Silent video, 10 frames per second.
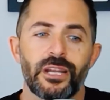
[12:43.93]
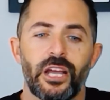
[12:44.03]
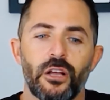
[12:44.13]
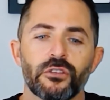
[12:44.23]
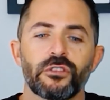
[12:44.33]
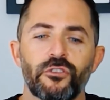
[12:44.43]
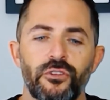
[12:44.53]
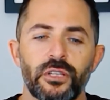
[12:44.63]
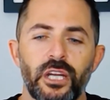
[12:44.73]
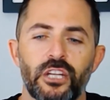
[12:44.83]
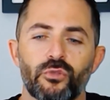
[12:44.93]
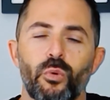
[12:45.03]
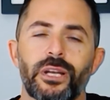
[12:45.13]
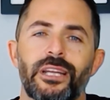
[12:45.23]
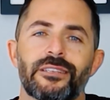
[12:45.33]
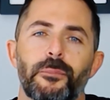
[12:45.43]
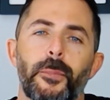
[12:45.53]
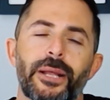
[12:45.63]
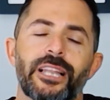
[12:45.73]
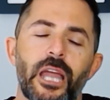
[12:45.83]
And I also feel like it's what gets
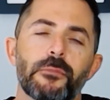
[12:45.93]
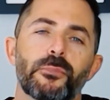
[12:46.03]
claims